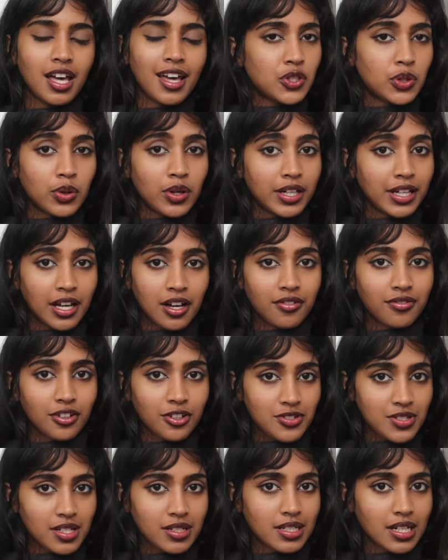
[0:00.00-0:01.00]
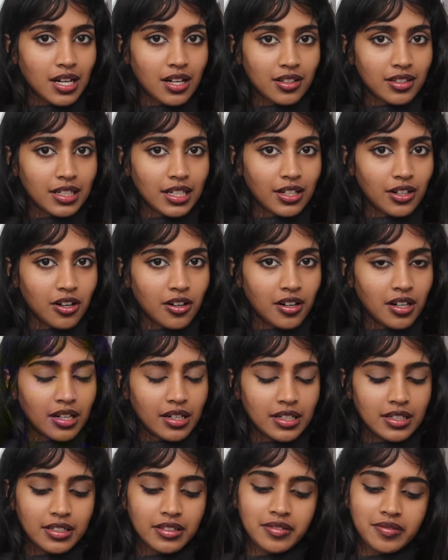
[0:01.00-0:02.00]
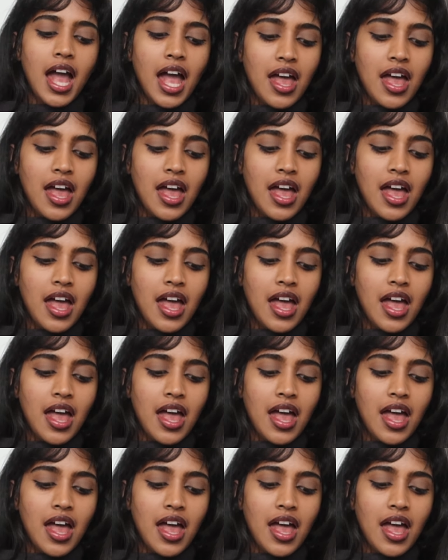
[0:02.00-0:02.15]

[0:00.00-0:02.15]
showing how versatile they are.